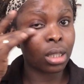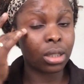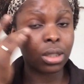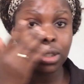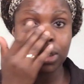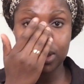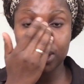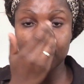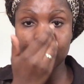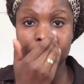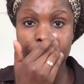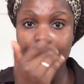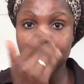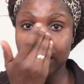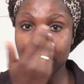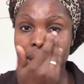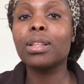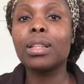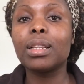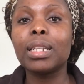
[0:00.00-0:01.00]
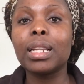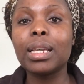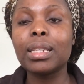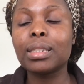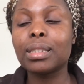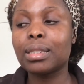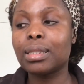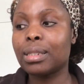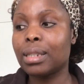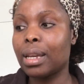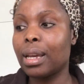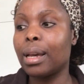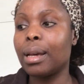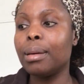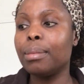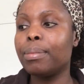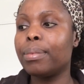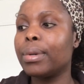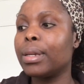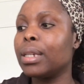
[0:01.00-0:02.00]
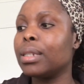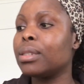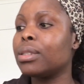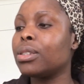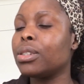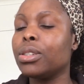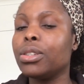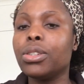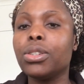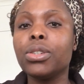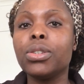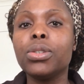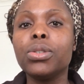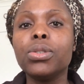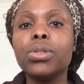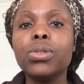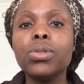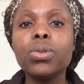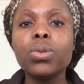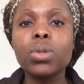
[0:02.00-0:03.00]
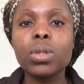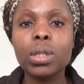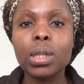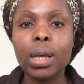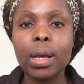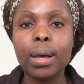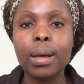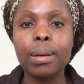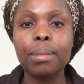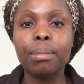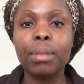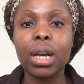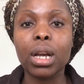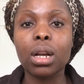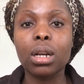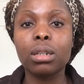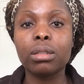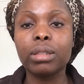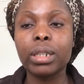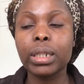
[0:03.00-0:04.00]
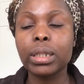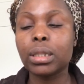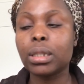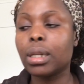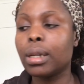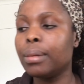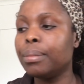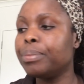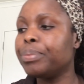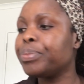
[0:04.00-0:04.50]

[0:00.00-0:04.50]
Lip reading: to do this. So the next step is to use a corrector.